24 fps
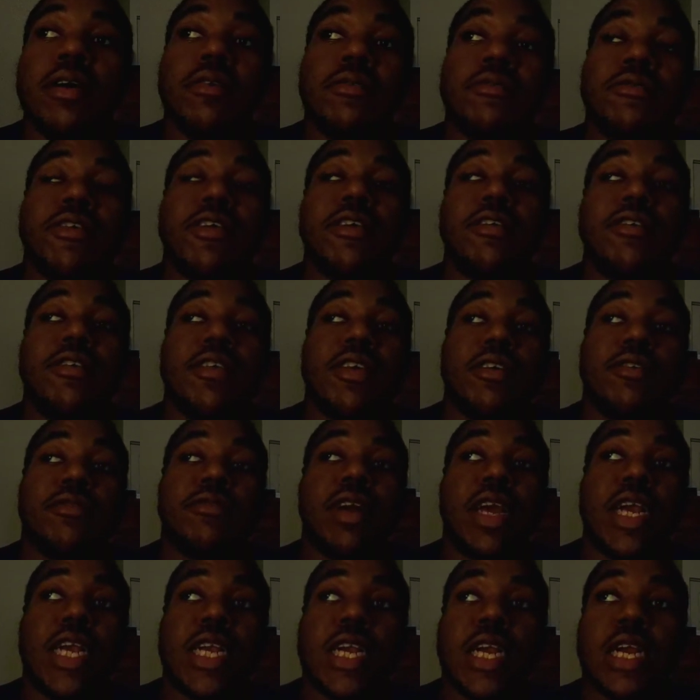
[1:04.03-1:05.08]
first
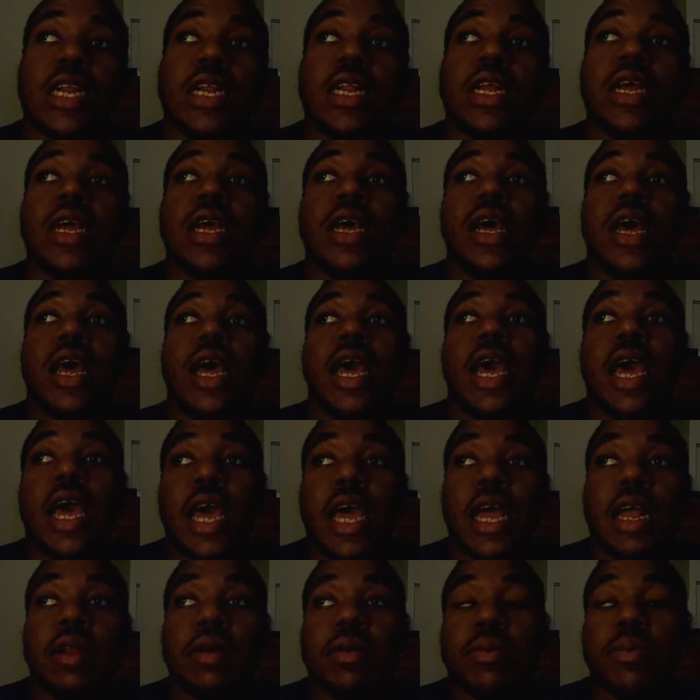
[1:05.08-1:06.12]
generation,
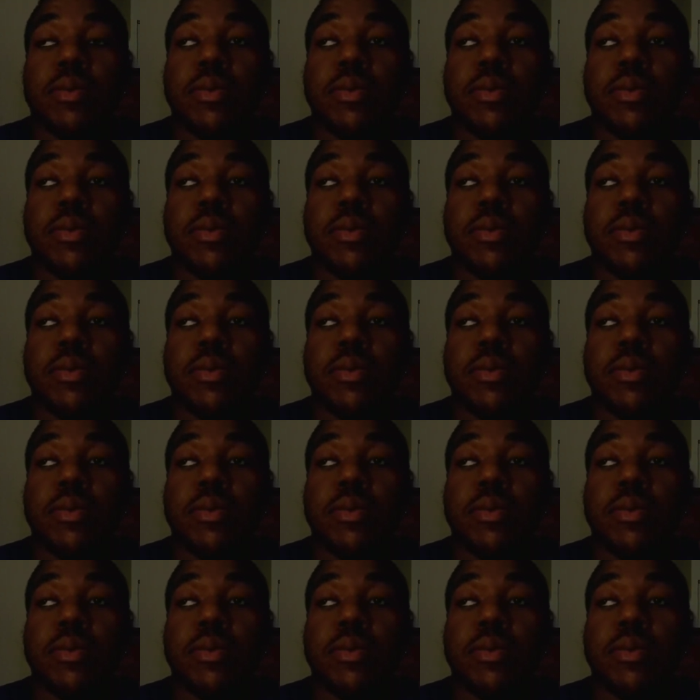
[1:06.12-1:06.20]
and